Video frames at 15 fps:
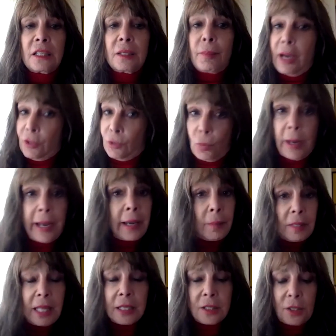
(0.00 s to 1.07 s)
by the way. I
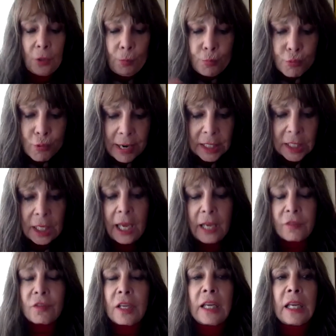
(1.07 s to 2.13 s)
mean, that's an oppressed life.